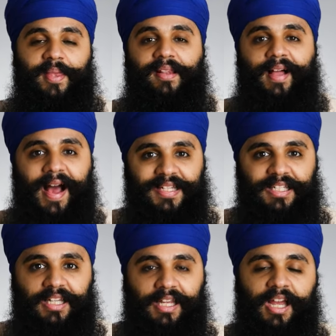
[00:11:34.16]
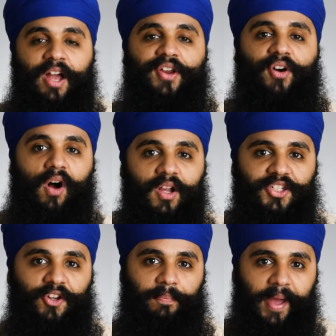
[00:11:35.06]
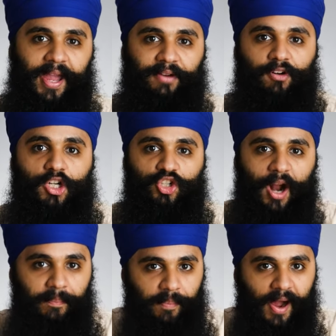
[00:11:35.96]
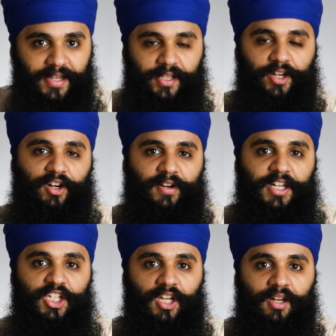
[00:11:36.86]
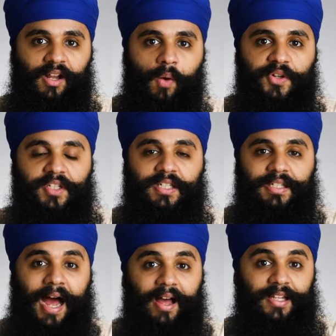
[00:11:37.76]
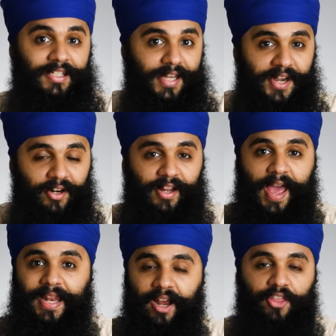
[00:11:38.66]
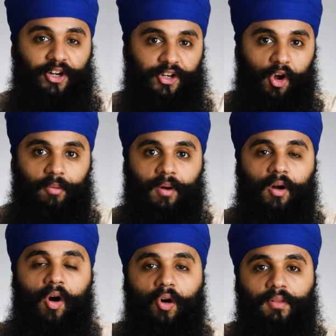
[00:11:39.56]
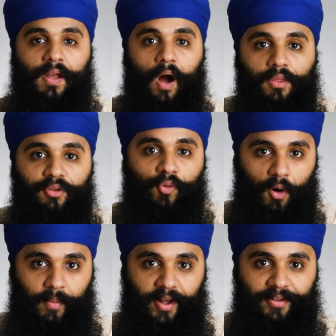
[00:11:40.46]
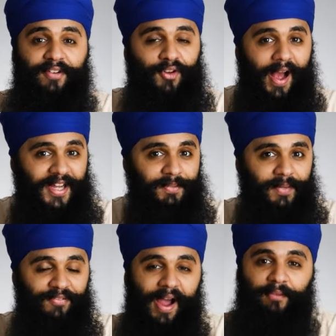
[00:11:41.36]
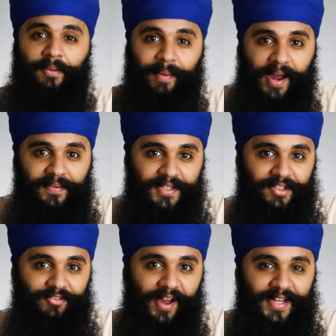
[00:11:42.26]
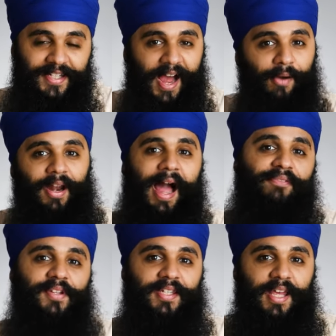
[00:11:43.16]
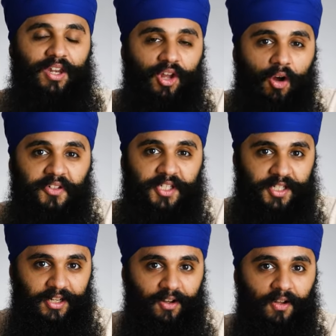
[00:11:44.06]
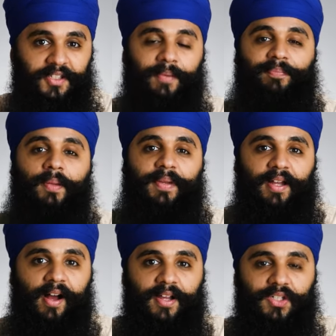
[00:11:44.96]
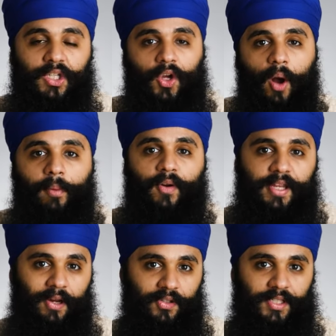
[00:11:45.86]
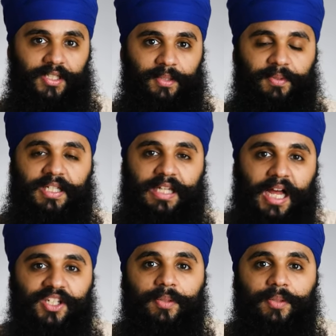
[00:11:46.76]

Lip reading: And then lastly, you're also paying for Dropbox integration, which is not standard on any other Kobo, only on the Forma. Now, if you ask me if I would buy this device, I would have to say no still, simply because the Kobo ecosystem does not